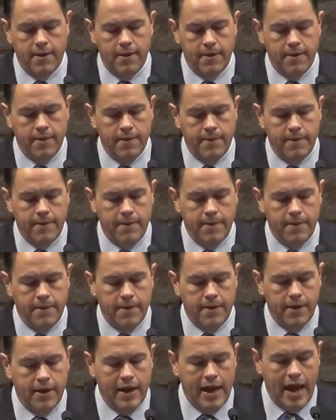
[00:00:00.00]
and was
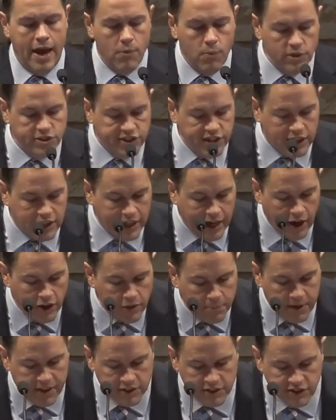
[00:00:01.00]
declared to be the Son of God in
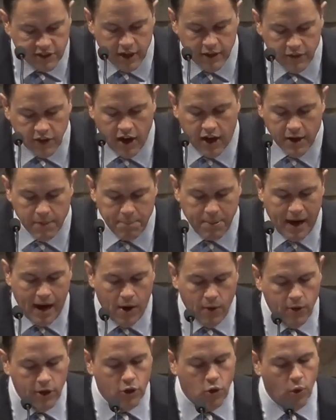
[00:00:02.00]
power according to the
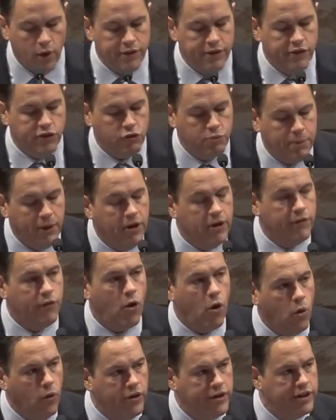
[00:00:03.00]
Spirit of holiness by his
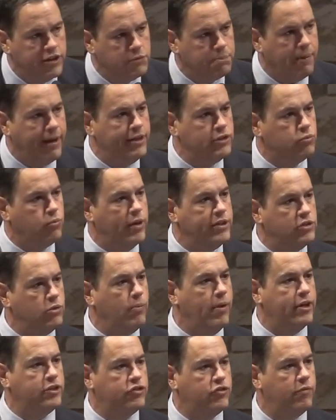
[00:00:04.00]
resurrection from the
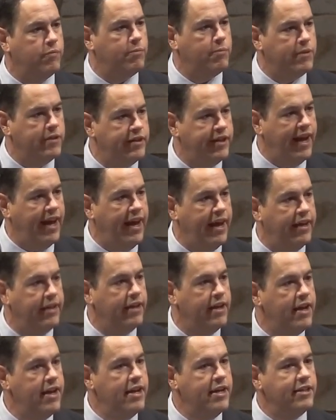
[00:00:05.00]
dead,
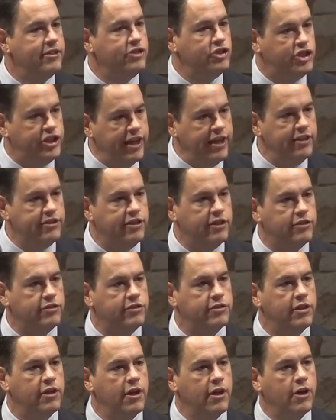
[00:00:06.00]
Jesus
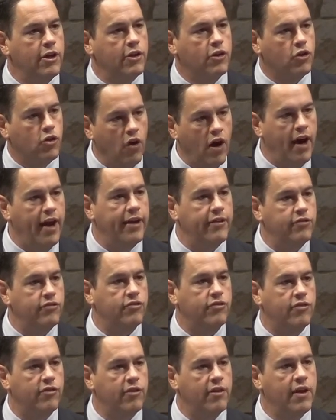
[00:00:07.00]
Christ,
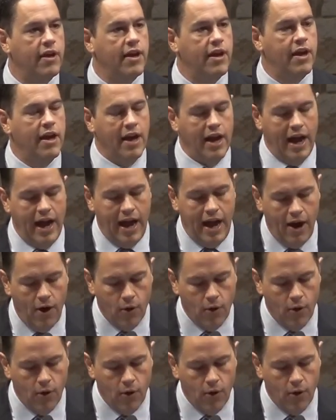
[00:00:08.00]
our Lord,